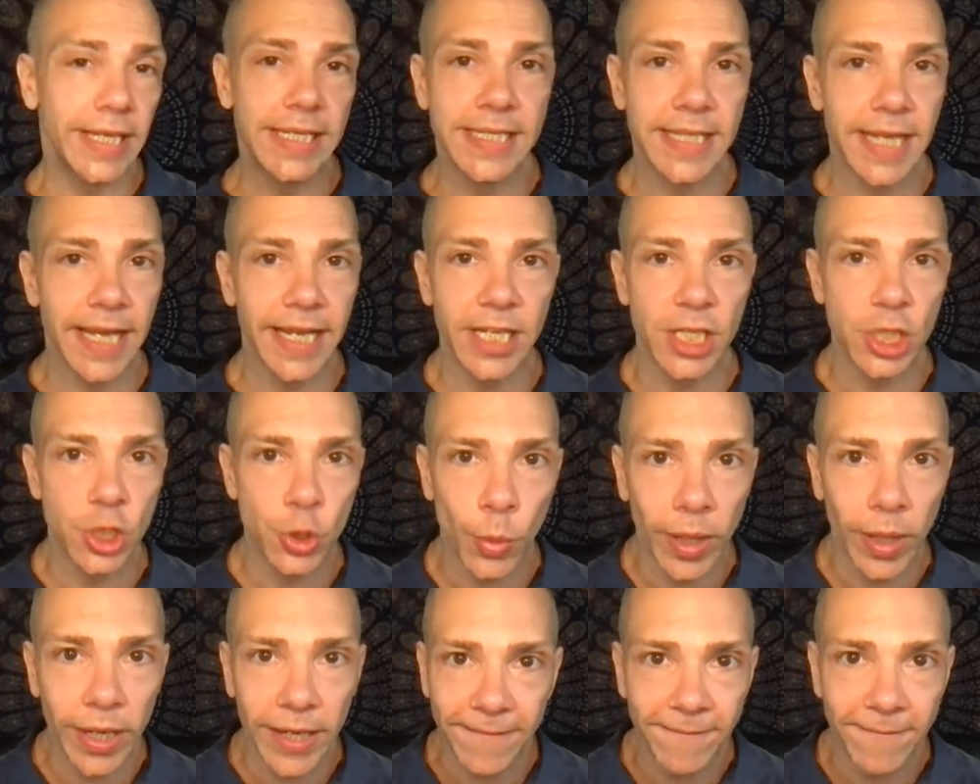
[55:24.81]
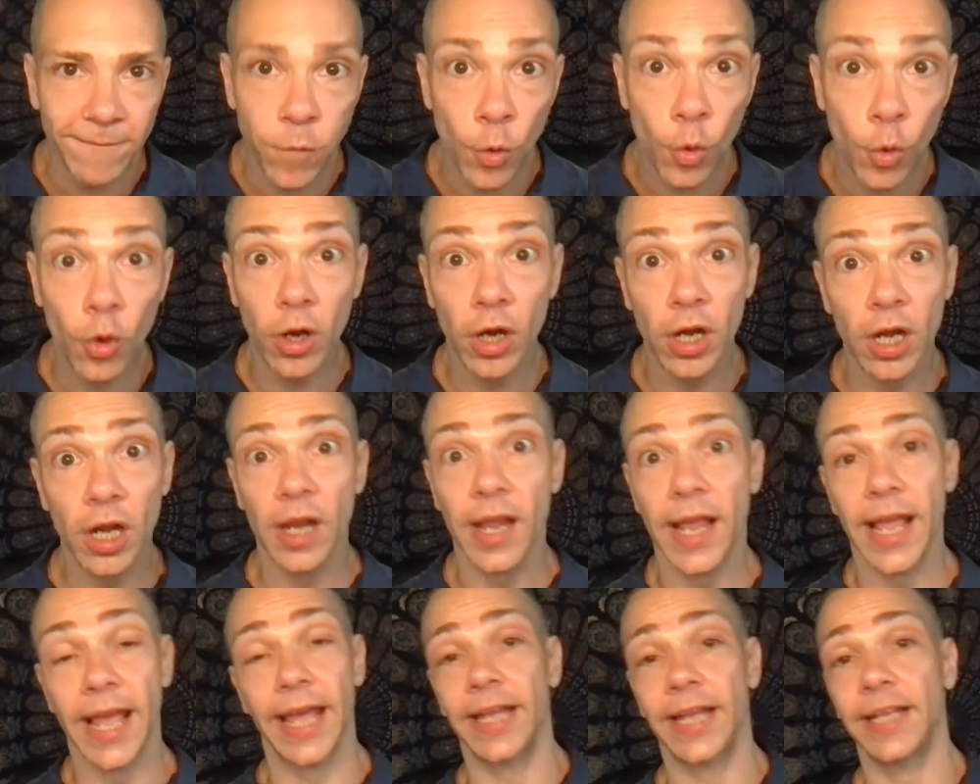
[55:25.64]
say, 24
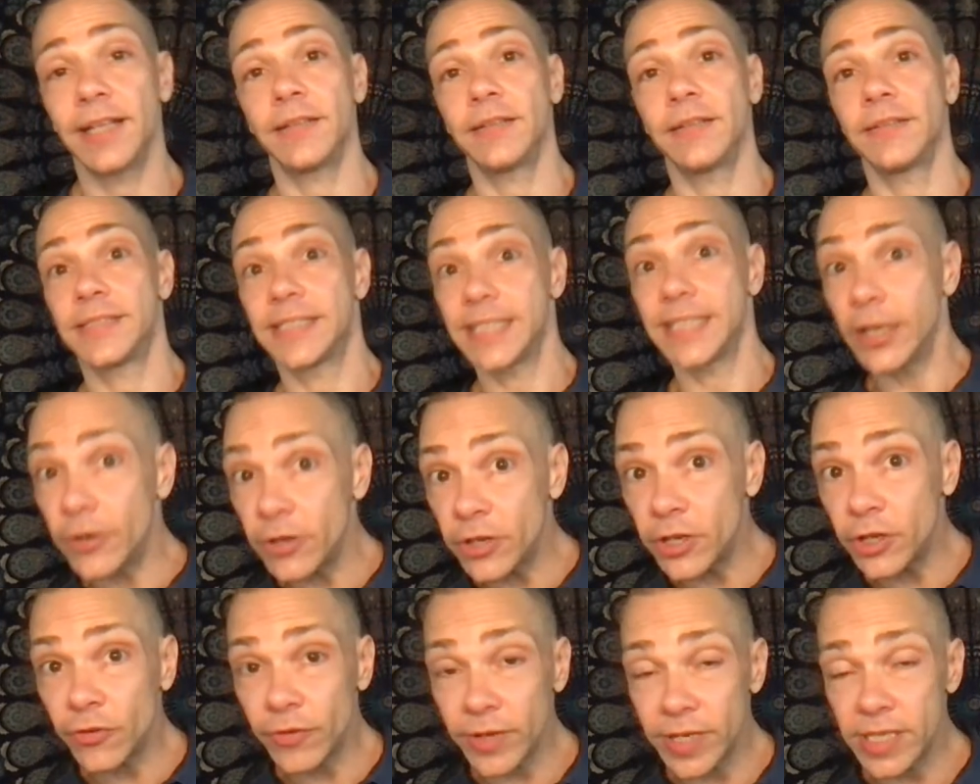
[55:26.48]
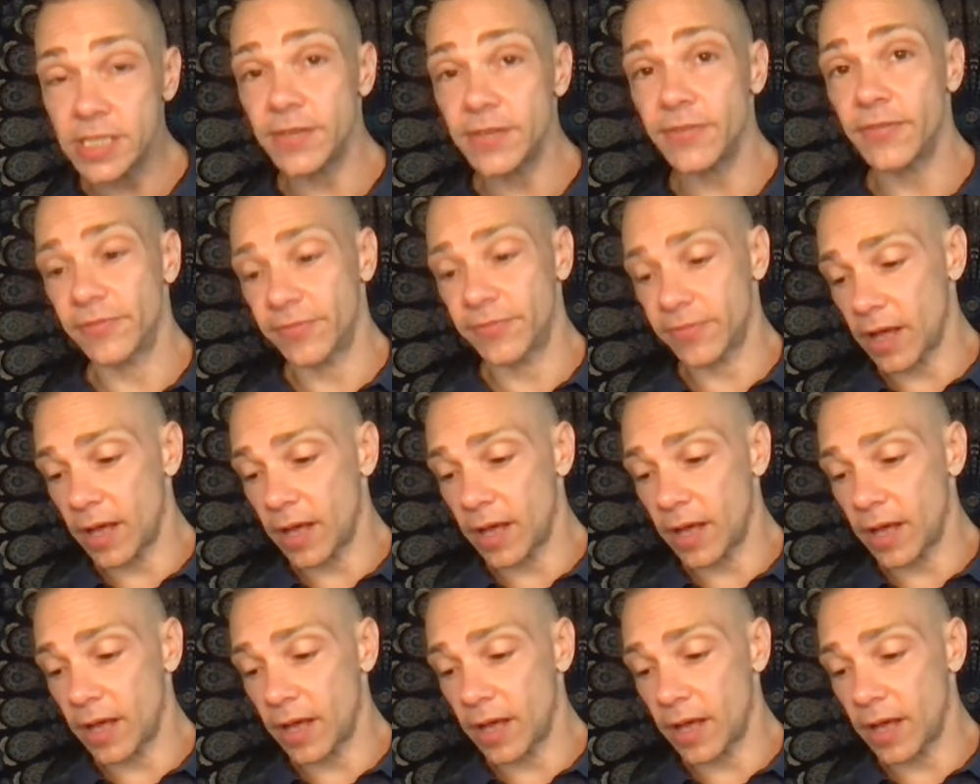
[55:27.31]
and 0 degrees of,